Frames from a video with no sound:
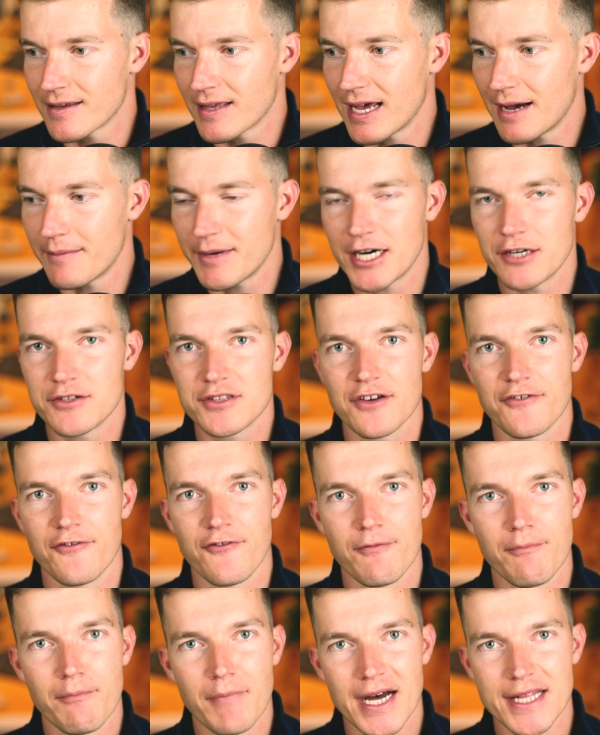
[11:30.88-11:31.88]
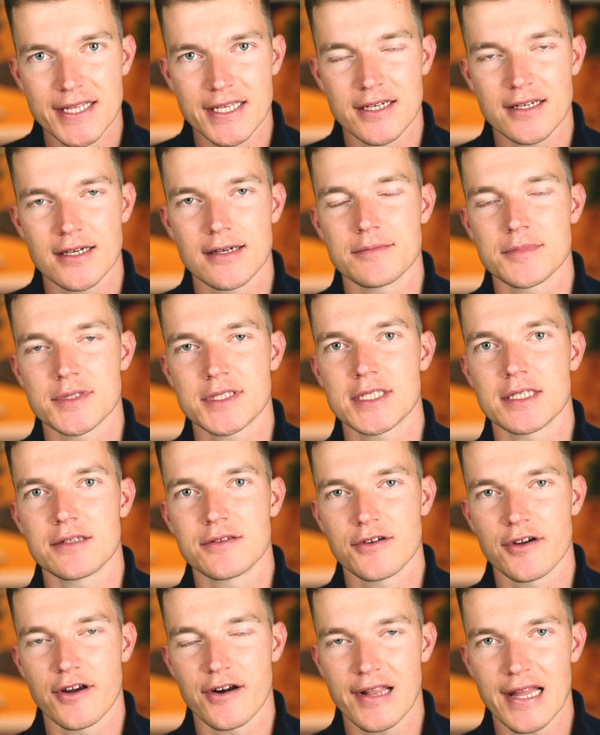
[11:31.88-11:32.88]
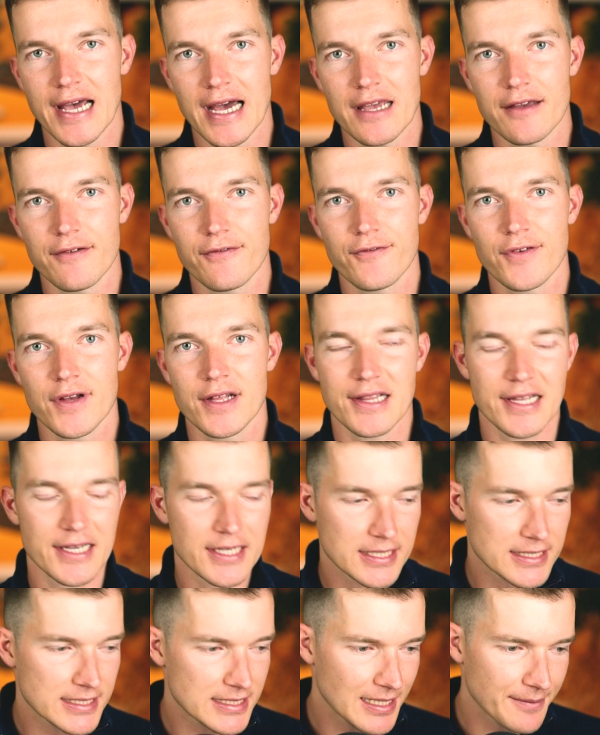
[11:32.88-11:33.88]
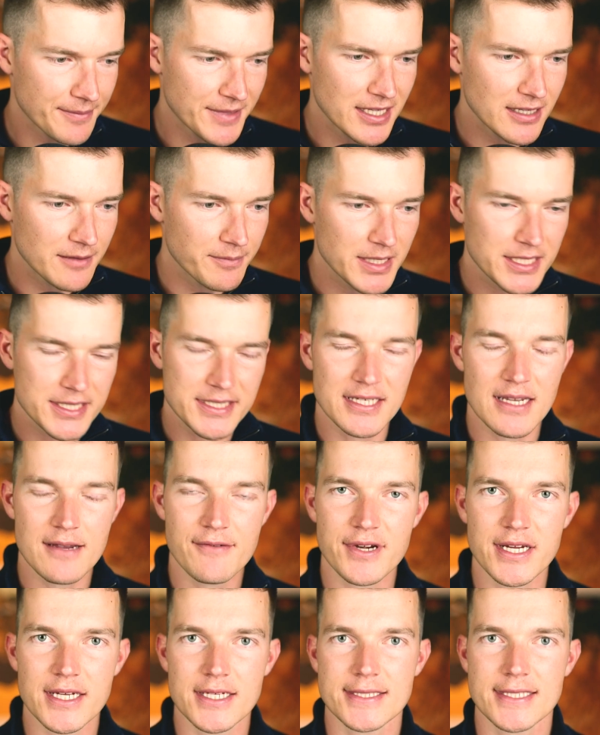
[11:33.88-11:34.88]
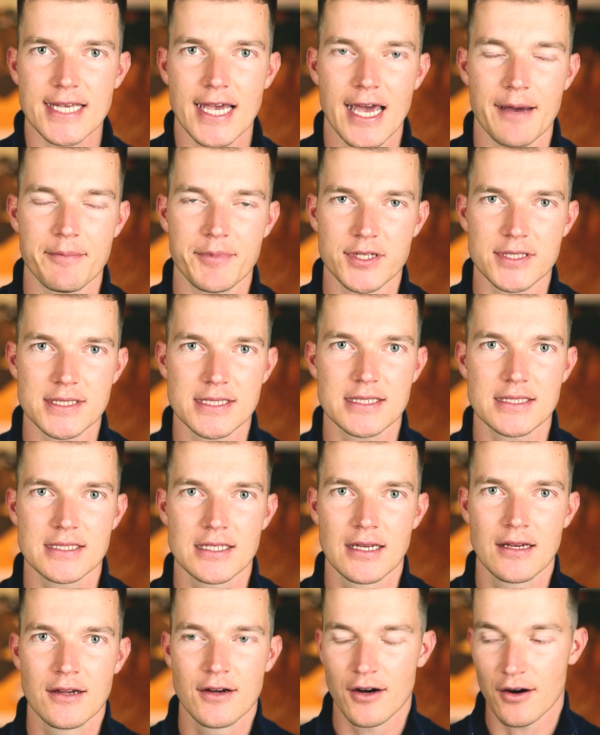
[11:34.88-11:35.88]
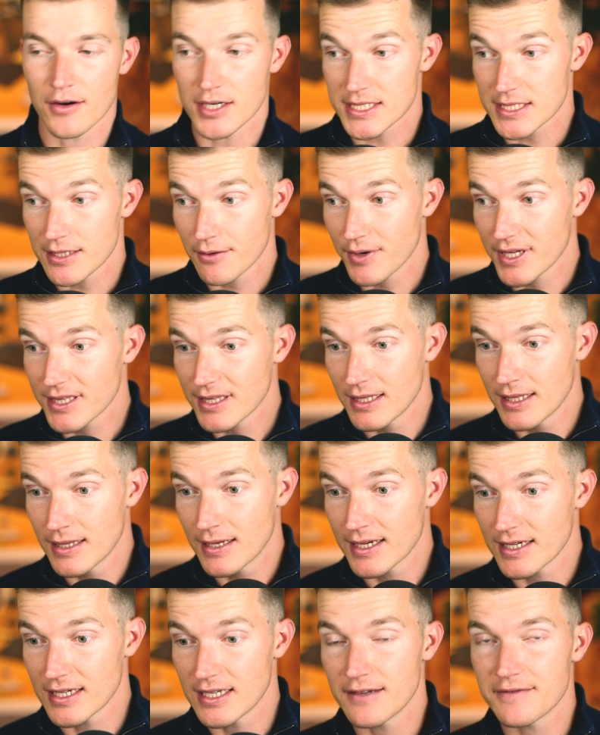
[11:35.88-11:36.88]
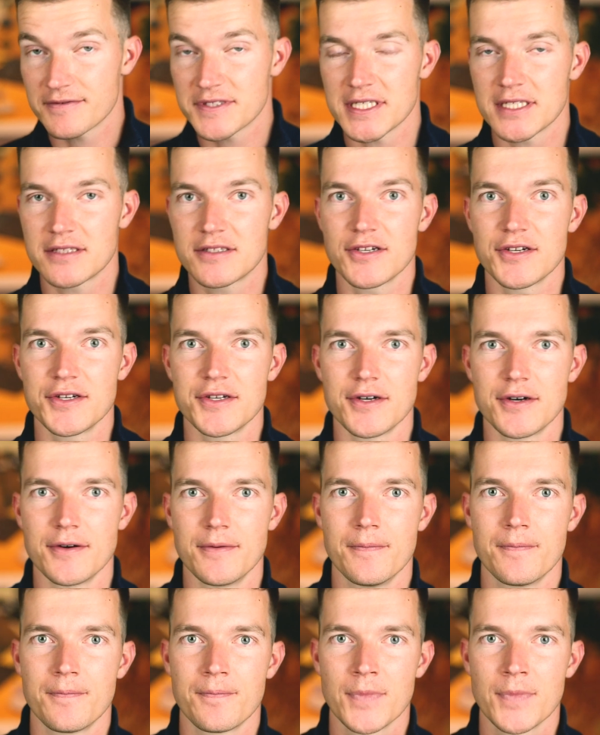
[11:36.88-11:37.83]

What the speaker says: amount of money comes into your life, like something mysterious happens, or someone gives it to you,